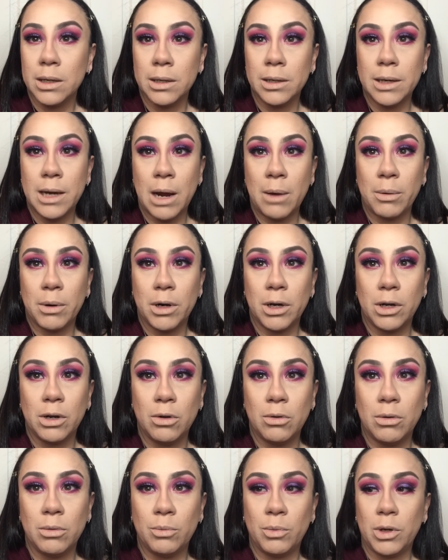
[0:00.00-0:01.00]
Now we're going to
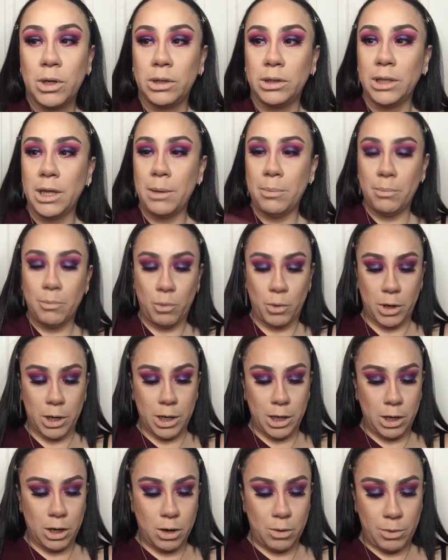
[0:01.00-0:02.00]
go in with a lip. We're going
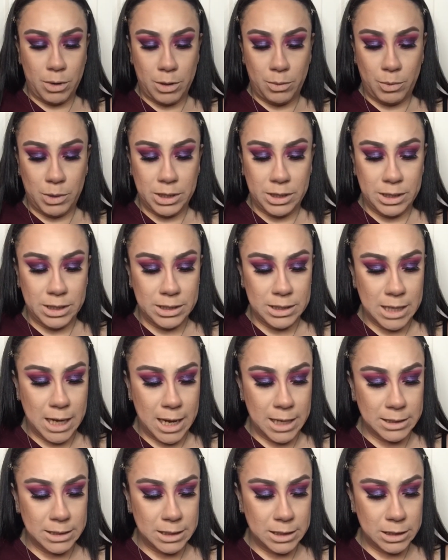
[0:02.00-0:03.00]
to go in with this
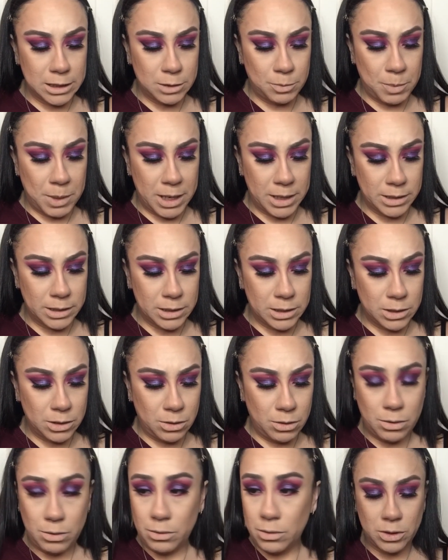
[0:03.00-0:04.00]
Essence
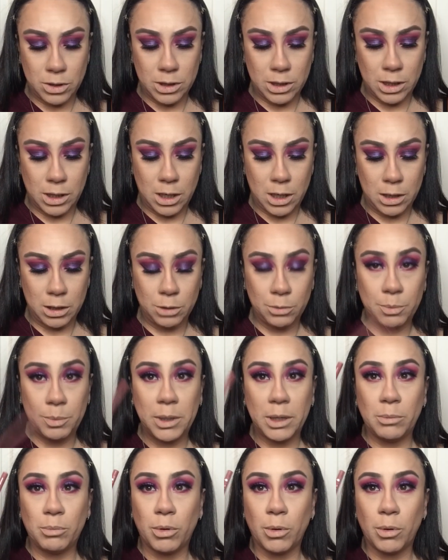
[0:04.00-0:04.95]
pencil in the color Big